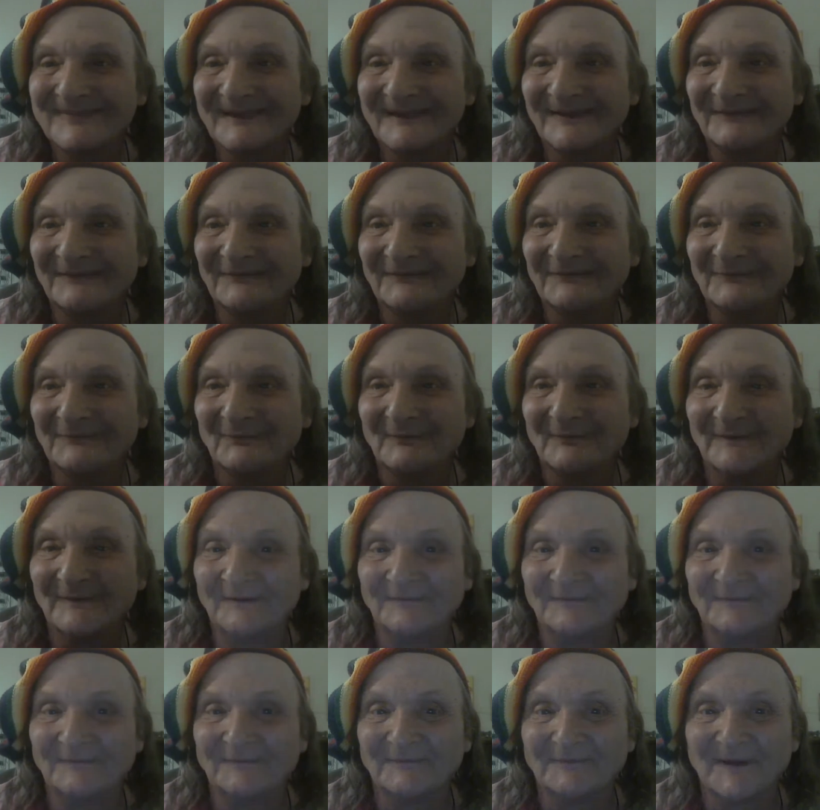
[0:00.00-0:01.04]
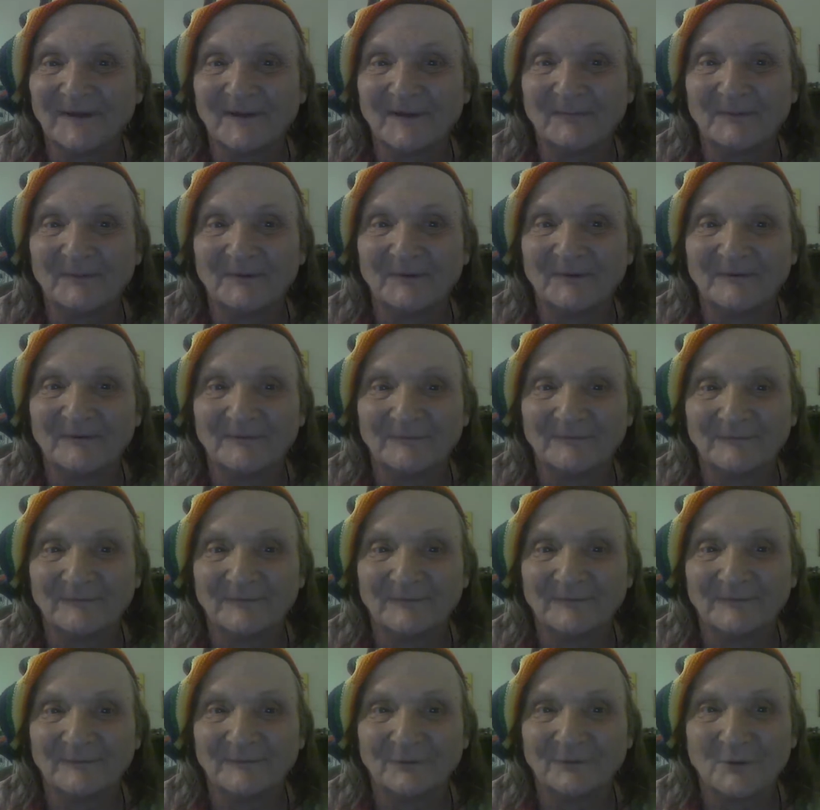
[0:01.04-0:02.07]
Let's see what else is happening
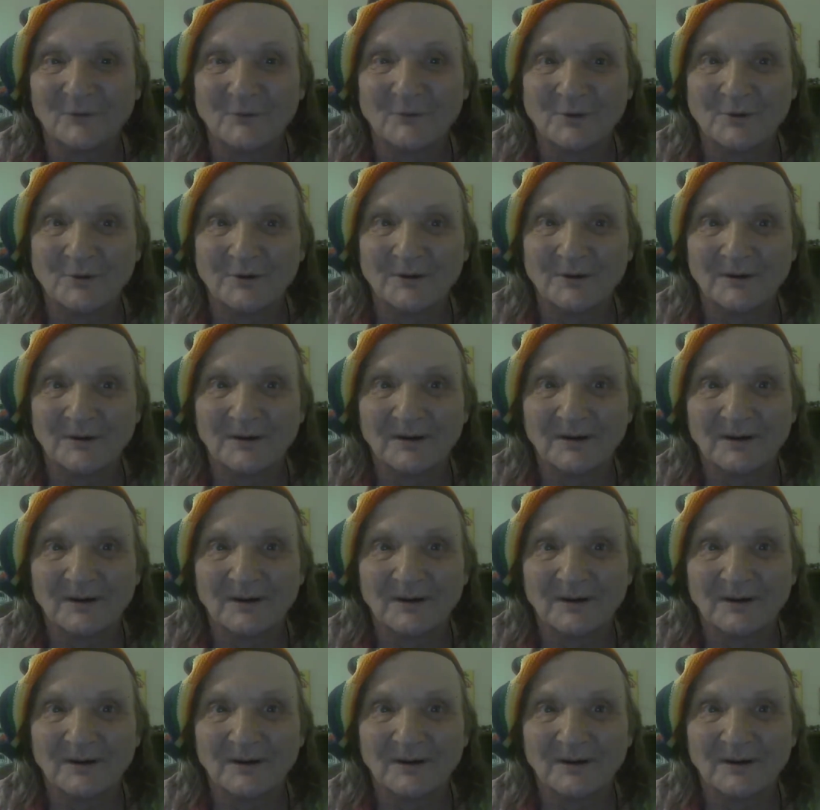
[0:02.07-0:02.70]
in the court